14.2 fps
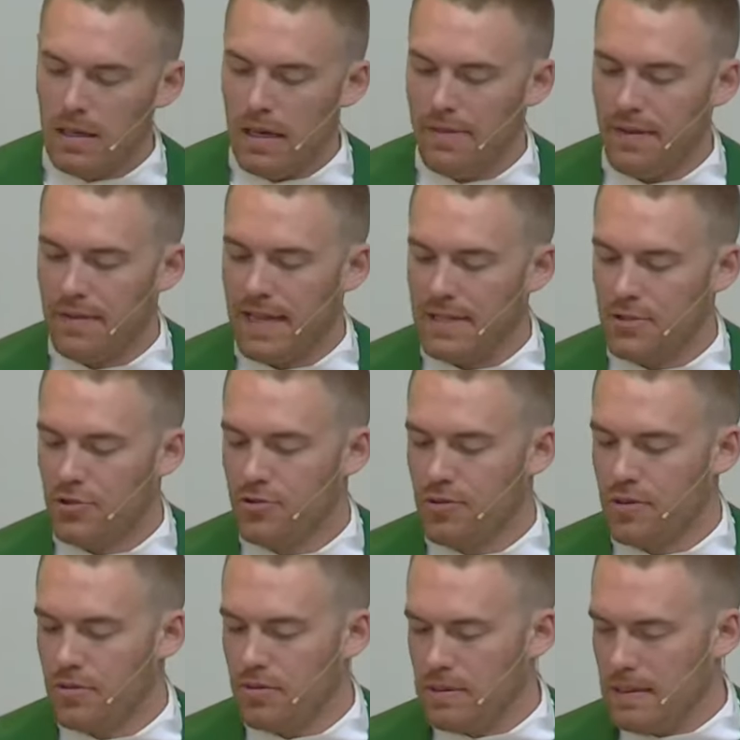I think that's
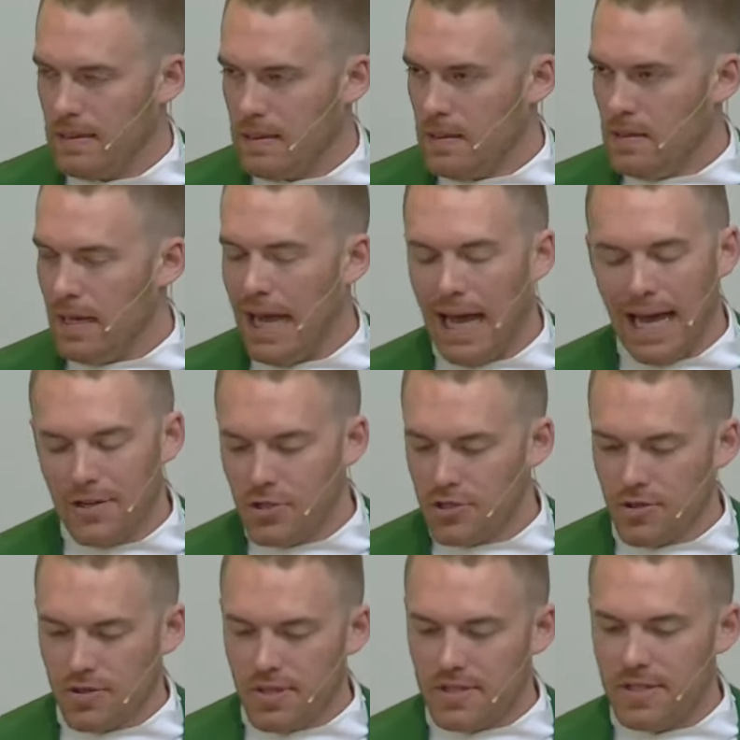true. I
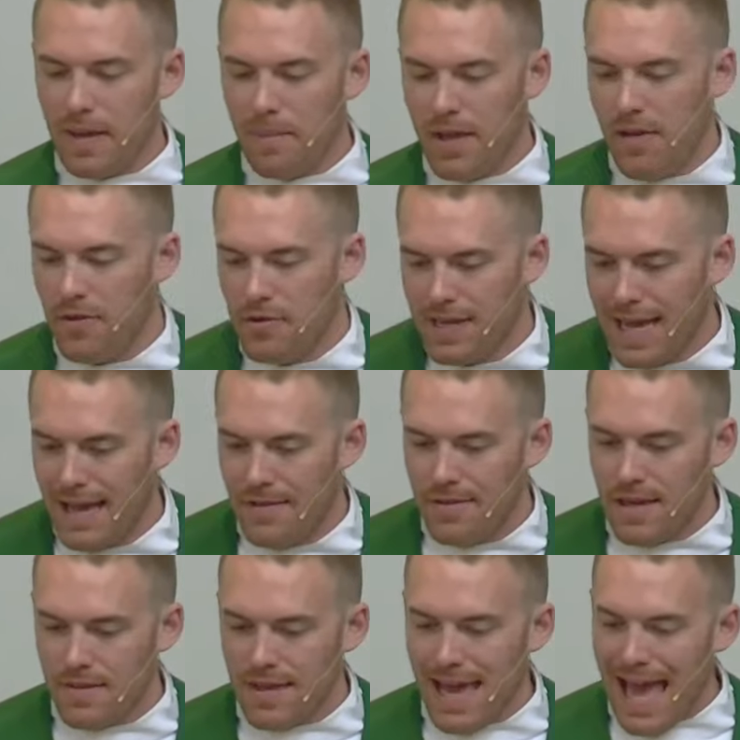just looked this up the other day.
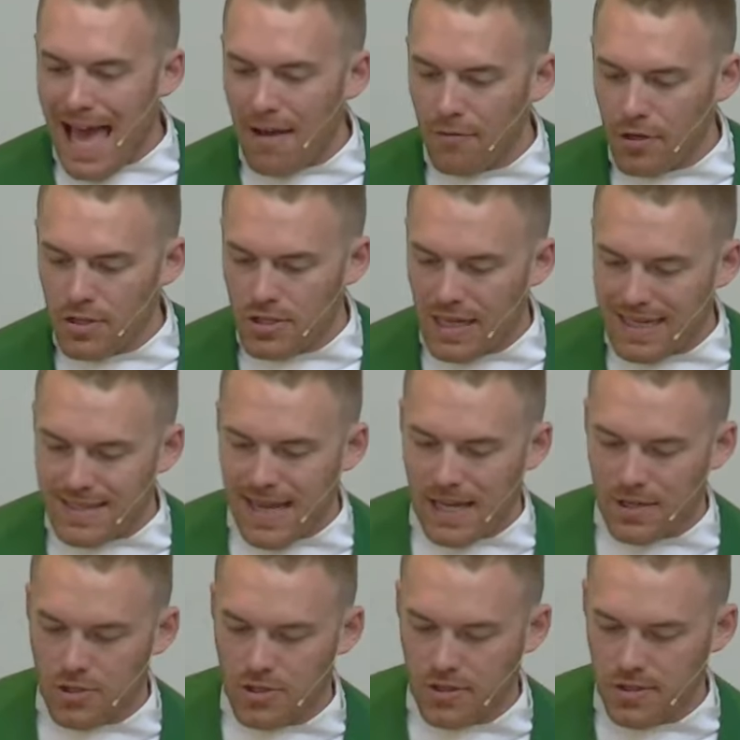The average
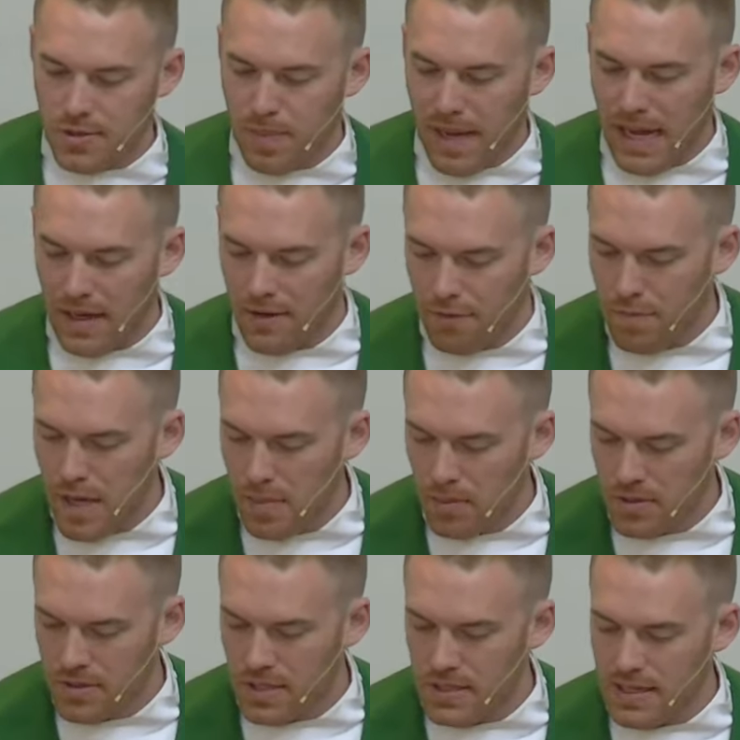attention span of
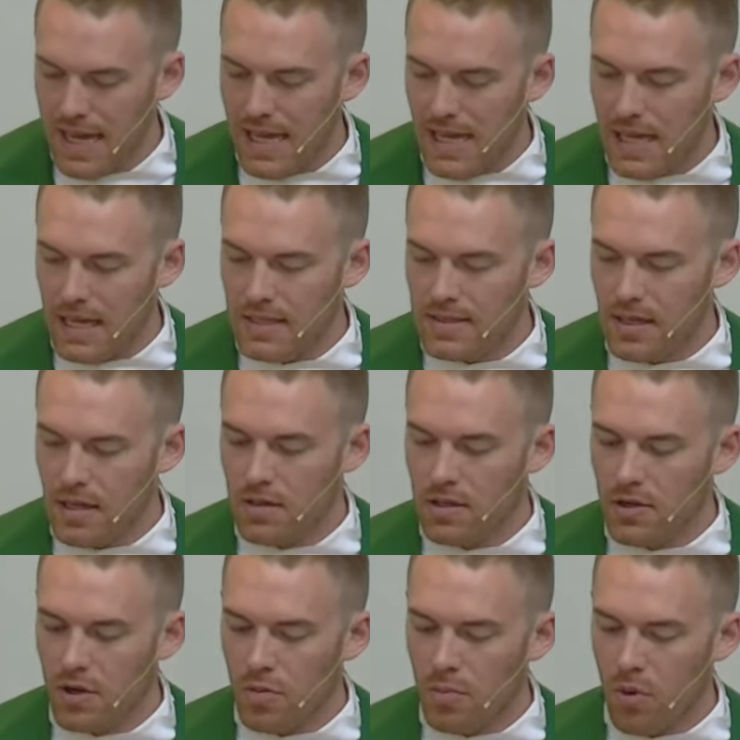people today is a
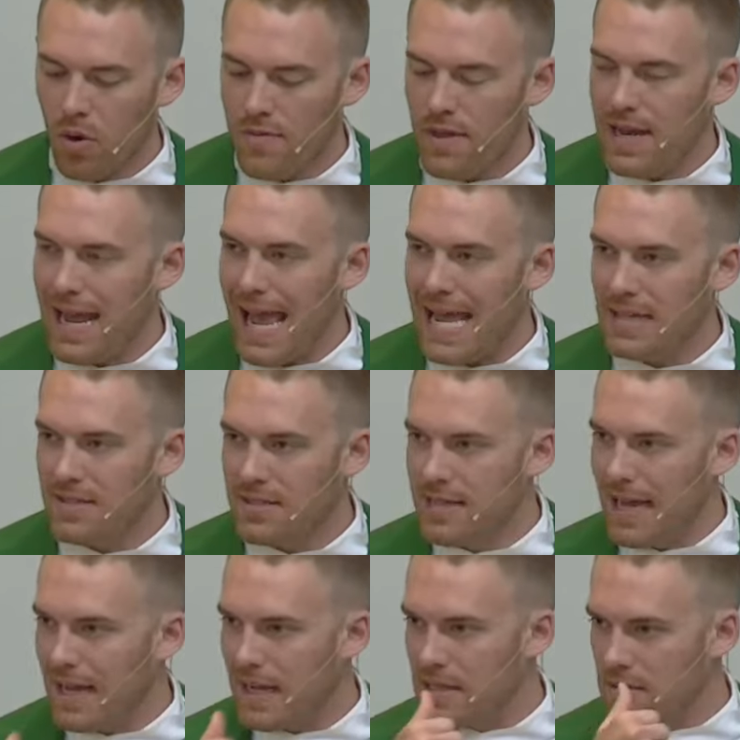little more than 8
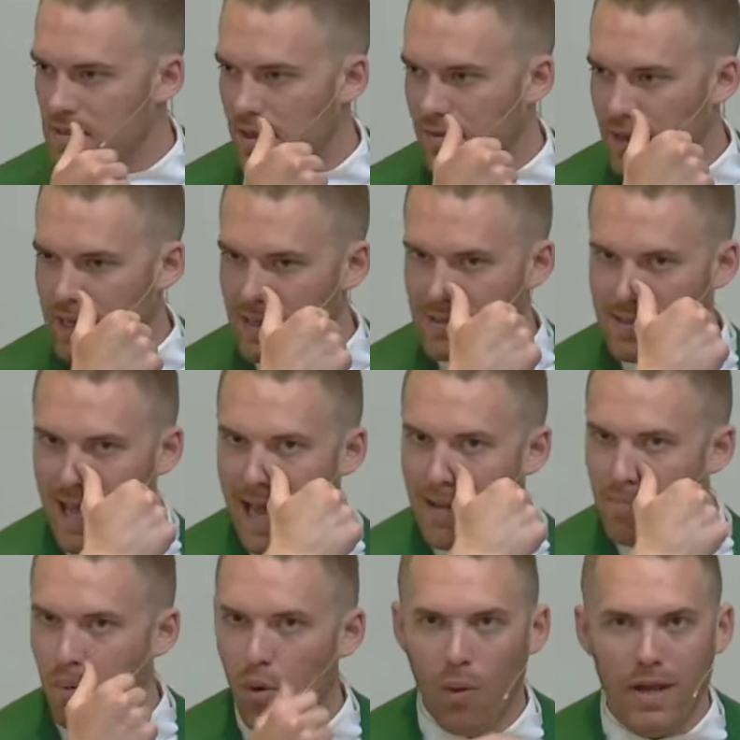seconds. I think it's
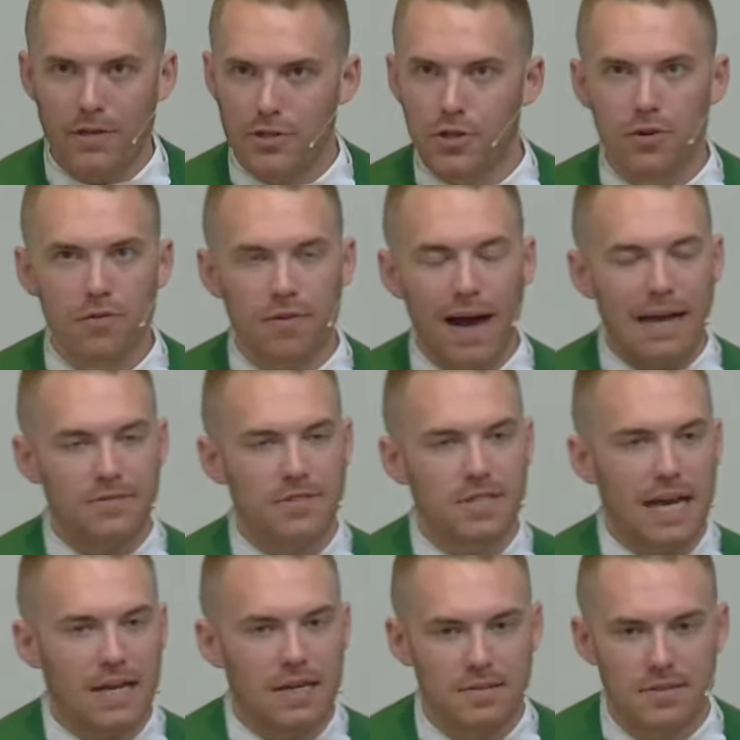8.25
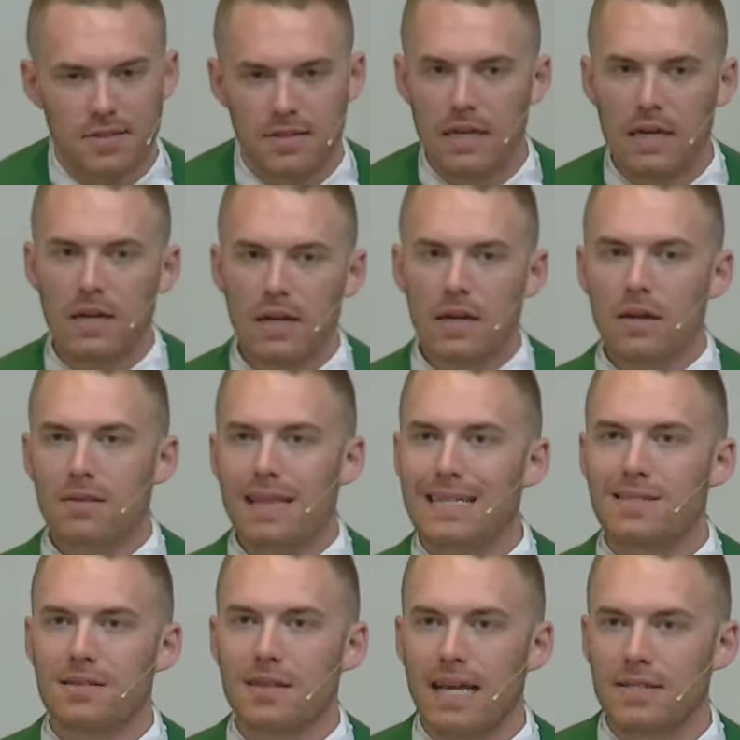seconds.
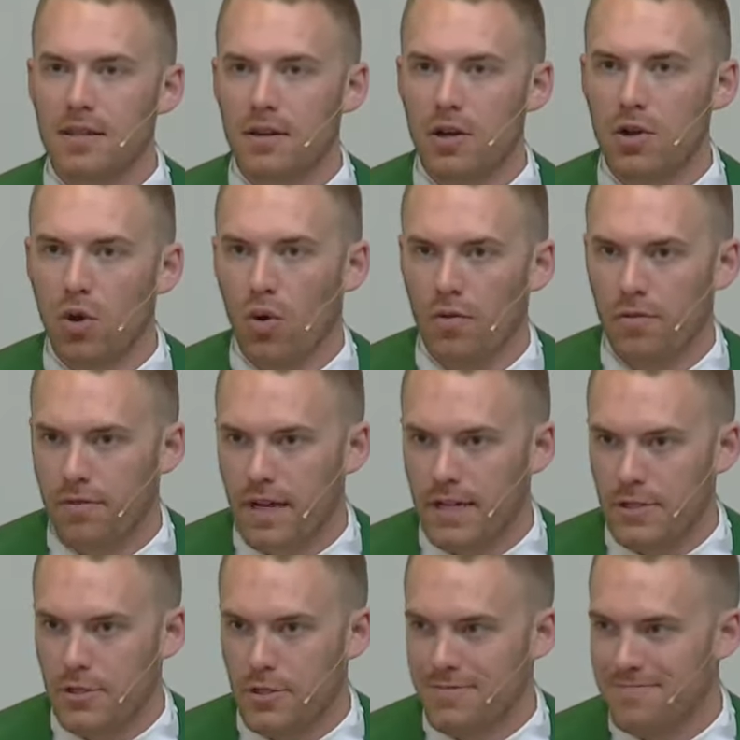That's less than a goldfish.